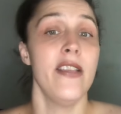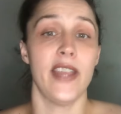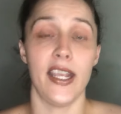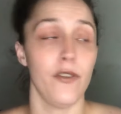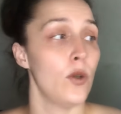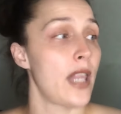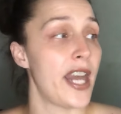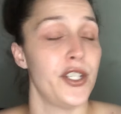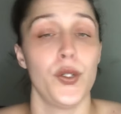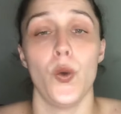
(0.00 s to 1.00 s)
they give you a lot
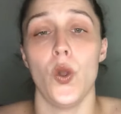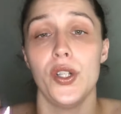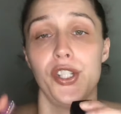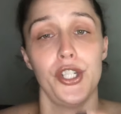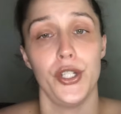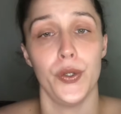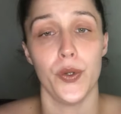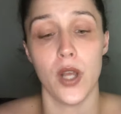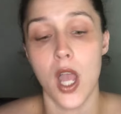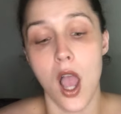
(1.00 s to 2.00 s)
of tools to
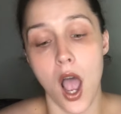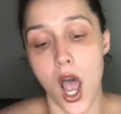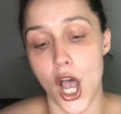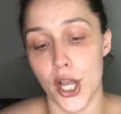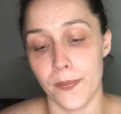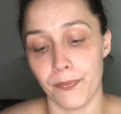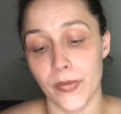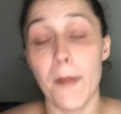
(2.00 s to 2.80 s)
um,